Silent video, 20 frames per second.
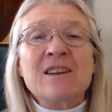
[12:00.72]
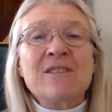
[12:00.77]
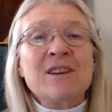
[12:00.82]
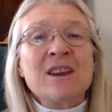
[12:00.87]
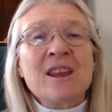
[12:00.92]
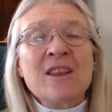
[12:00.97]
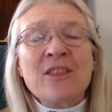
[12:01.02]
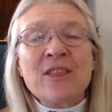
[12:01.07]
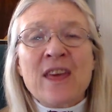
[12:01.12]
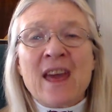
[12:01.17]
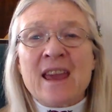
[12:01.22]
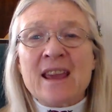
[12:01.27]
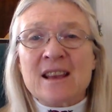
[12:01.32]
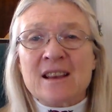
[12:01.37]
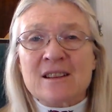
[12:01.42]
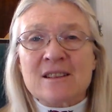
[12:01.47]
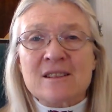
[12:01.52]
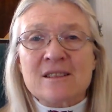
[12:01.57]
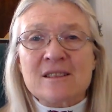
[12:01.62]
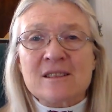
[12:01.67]
Giving
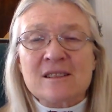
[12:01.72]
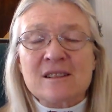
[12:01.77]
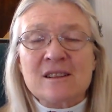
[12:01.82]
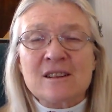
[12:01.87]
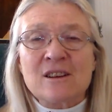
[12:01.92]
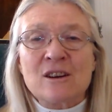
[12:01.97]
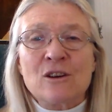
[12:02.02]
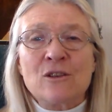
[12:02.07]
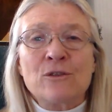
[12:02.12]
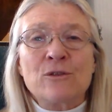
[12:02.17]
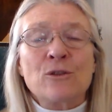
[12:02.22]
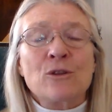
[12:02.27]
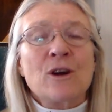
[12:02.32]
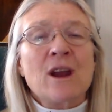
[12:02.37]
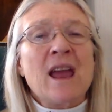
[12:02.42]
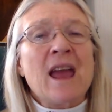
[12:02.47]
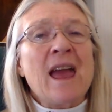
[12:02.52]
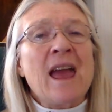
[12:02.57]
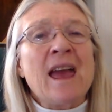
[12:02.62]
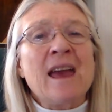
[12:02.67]
thanks
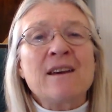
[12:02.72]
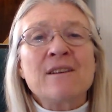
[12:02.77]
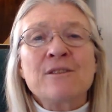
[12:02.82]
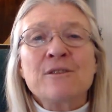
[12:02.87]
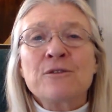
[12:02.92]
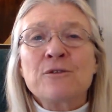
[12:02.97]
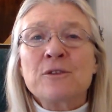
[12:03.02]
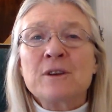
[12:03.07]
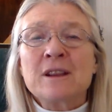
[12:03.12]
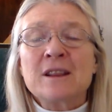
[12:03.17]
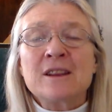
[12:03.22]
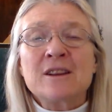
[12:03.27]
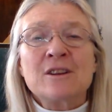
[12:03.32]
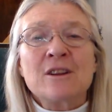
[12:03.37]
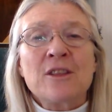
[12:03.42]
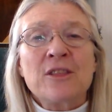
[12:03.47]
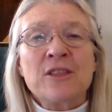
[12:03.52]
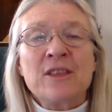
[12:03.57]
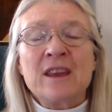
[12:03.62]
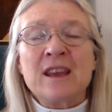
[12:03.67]
for every
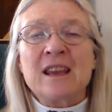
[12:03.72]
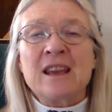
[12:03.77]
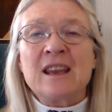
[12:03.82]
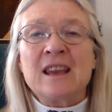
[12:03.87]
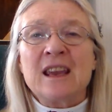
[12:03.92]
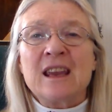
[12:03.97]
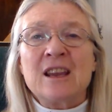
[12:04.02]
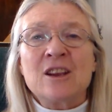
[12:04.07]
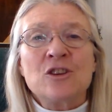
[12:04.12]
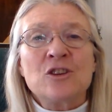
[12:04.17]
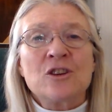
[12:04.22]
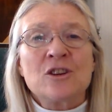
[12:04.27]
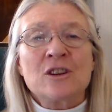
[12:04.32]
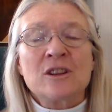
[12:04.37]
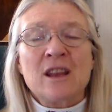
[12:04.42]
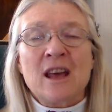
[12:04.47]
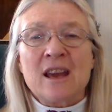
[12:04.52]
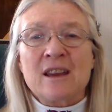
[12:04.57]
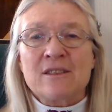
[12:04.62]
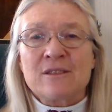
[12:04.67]
little thing in your
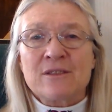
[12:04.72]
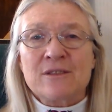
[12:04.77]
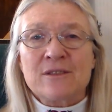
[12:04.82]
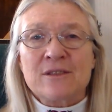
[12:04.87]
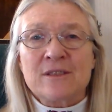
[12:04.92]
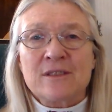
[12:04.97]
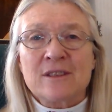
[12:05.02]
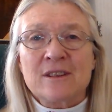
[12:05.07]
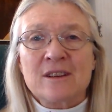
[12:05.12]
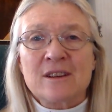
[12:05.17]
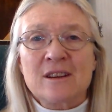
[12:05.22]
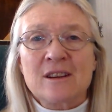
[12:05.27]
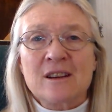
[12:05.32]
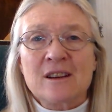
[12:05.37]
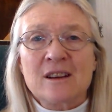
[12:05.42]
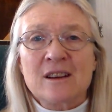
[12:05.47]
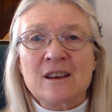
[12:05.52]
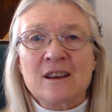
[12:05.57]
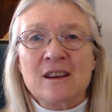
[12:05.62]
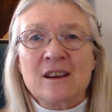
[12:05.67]
life
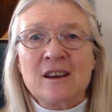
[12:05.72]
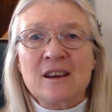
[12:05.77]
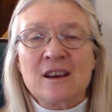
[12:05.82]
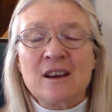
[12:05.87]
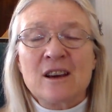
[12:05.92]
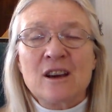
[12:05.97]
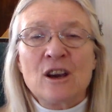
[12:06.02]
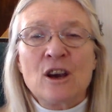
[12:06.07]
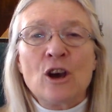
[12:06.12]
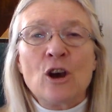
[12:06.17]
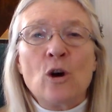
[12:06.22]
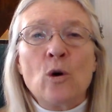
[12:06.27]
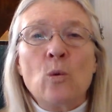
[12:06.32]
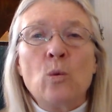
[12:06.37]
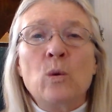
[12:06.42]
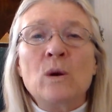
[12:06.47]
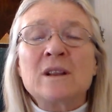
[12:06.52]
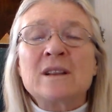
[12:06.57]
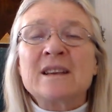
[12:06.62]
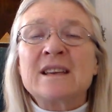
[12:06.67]

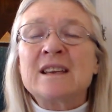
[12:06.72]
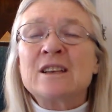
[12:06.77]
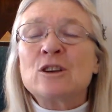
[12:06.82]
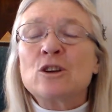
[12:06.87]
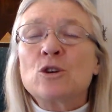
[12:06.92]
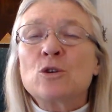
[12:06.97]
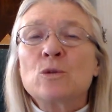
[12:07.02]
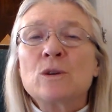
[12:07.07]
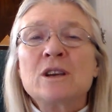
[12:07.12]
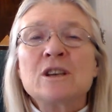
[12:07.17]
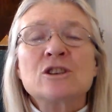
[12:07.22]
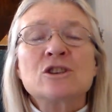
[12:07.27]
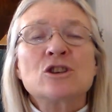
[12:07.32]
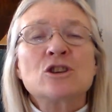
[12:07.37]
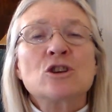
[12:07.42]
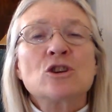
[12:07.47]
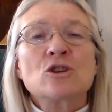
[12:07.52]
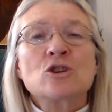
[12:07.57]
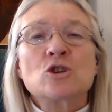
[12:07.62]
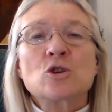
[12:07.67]
will increase
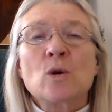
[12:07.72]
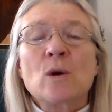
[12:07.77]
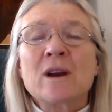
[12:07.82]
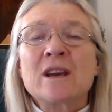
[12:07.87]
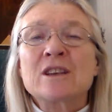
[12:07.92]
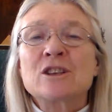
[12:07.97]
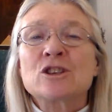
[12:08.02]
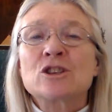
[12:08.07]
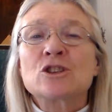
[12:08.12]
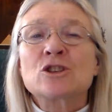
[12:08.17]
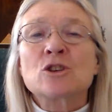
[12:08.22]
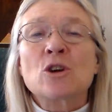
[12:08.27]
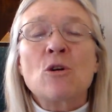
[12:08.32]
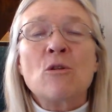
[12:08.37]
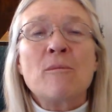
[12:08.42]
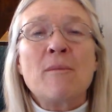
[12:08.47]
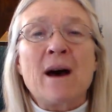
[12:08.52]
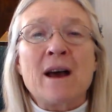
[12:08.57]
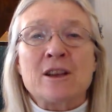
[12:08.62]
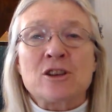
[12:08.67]
your joy
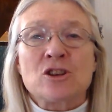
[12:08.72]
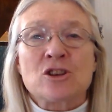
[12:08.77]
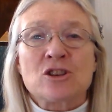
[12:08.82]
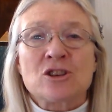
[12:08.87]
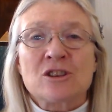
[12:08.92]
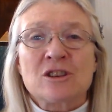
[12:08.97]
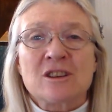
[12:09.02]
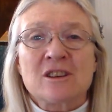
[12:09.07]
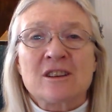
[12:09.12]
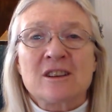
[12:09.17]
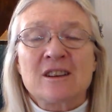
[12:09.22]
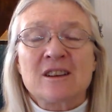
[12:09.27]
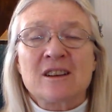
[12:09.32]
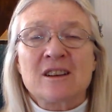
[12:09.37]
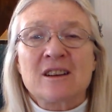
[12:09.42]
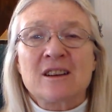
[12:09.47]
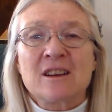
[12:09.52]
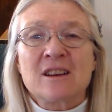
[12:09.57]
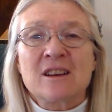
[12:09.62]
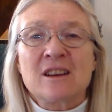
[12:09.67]
so much.
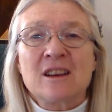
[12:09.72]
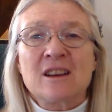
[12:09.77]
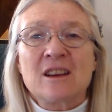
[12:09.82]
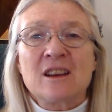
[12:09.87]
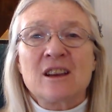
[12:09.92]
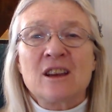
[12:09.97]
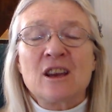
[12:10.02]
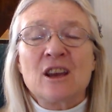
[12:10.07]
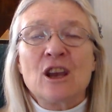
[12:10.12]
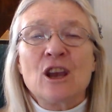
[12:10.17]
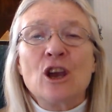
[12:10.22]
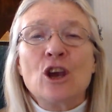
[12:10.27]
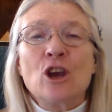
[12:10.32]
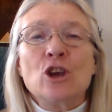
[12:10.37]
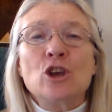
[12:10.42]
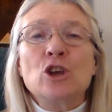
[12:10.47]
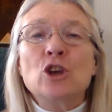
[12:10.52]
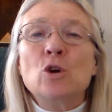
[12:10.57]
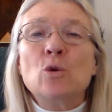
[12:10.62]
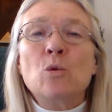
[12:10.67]

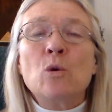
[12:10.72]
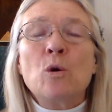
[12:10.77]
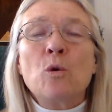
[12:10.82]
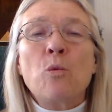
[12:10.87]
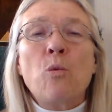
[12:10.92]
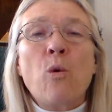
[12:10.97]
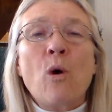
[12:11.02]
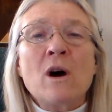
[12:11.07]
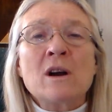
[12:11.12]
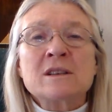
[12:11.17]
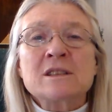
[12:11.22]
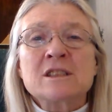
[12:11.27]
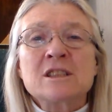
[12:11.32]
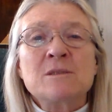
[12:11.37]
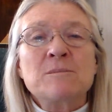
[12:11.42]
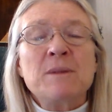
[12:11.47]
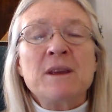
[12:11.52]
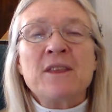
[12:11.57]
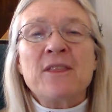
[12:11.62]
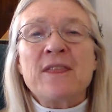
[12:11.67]
You will want
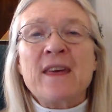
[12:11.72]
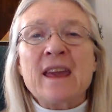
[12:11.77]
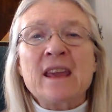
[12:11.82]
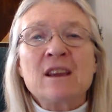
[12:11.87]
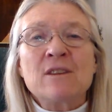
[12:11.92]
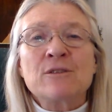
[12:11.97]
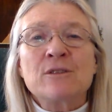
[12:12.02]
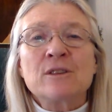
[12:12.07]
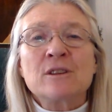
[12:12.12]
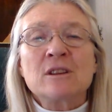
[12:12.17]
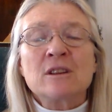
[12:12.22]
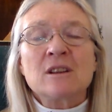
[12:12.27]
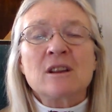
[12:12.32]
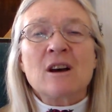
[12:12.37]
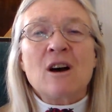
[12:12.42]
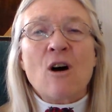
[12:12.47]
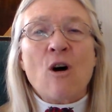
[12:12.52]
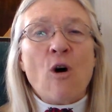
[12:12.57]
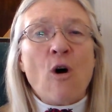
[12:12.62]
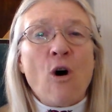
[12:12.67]
to be thankful
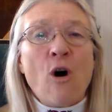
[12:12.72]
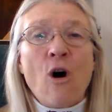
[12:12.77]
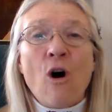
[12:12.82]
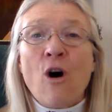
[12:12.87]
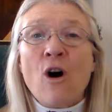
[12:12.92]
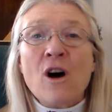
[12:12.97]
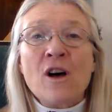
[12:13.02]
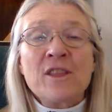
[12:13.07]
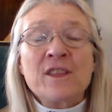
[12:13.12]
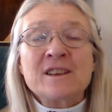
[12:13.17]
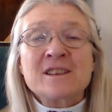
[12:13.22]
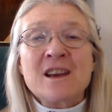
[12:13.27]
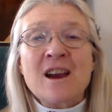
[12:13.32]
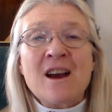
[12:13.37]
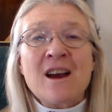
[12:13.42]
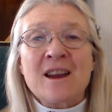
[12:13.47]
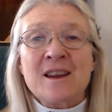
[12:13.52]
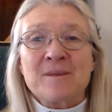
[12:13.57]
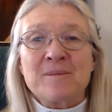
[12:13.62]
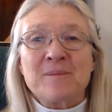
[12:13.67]
all the
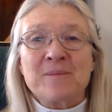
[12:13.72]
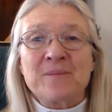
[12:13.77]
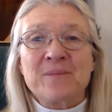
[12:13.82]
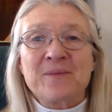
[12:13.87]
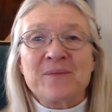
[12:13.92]
time.